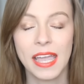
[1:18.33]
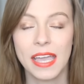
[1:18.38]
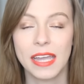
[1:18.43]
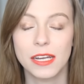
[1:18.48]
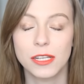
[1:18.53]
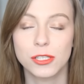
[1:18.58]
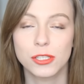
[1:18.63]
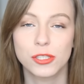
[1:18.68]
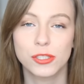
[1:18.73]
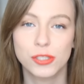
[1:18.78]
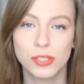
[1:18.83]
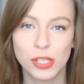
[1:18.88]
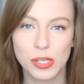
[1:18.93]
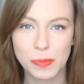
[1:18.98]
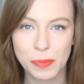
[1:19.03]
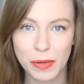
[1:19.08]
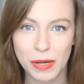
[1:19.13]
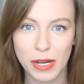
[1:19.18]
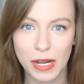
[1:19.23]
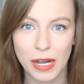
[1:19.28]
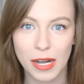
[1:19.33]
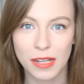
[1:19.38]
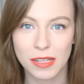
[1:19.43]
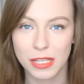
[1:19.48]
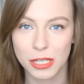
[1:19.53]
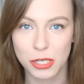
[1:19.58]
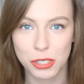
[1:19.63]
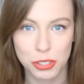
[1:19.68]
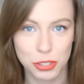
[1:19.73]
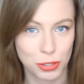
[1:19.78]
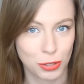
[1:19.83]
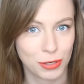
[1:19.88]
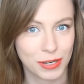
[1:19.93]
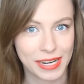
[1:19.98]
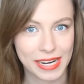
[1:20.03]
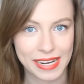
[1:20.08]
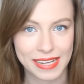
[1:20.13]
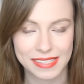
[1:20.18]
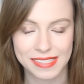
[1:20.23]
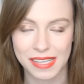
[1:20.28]
It is super
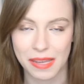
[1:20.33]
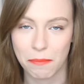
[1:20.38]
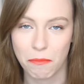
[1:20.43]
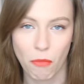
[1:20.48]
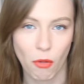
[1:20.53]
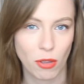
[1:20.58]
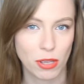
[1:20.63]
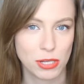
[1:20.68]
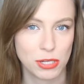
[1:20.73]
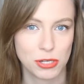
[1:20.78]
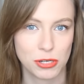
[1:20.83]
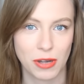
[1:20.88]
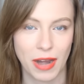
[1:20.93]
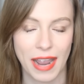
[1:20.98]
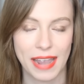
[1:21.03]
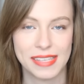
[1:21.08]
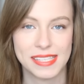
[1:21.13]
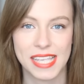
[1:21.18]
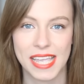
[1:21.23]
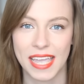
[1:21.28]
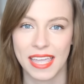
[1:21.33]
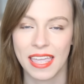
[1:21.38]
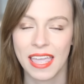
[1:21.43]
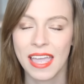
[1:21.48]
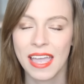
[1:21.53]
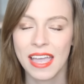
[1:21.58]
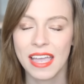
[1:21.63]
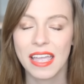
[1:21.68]
luxurious and moisturizing.